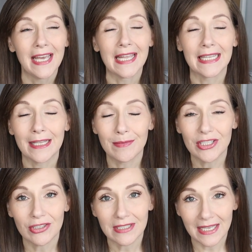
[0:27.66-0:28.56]
And let me
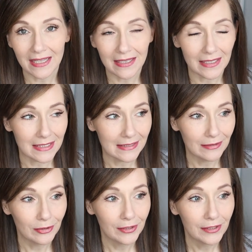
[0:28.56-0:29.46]
just say
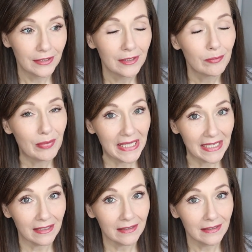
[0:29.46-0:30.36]
this,
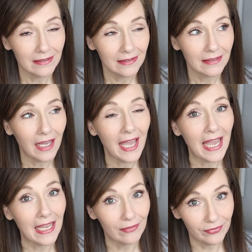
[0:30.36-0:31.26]
pink
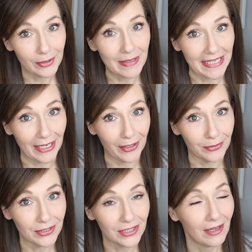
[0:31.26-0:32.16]
and
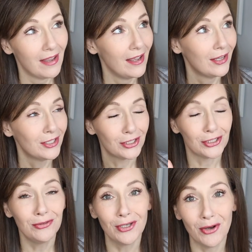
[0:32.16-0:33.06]
flamingos.
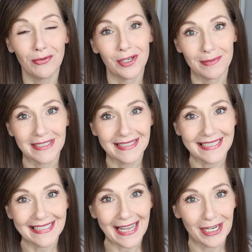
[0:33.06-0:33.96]
You don't want to miss
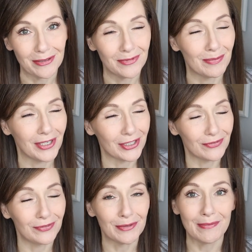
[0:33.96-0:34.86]
these items
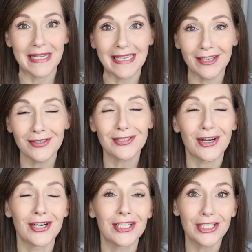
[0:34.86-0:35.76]
because flamingos
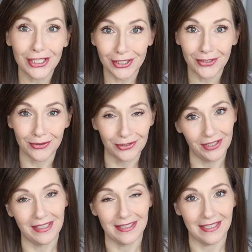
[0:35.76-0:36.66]
are huge
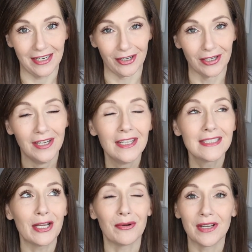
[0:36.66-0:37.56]
this year.
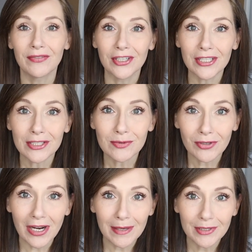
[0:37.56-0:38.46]
So if you're not
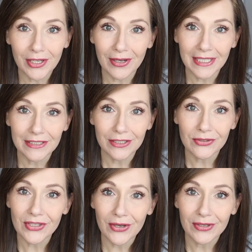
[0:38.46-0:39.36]
subscribed, go ahead and
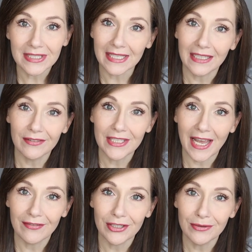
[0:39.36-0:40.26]
do so because I'd love to
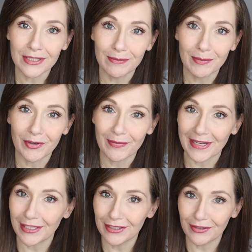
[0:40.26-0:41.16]
have you as a member of
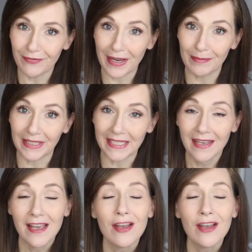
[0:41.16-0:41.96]
my YouTube family.